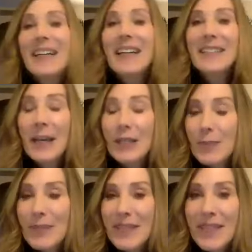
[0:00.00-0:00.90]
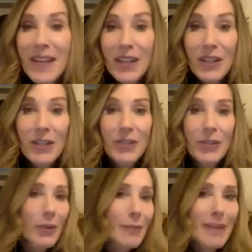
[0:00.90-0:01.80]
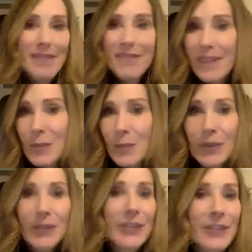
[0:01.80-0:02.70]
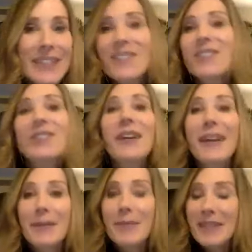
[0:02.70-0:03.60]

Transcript: announcements there or on my Facebook or Instagram.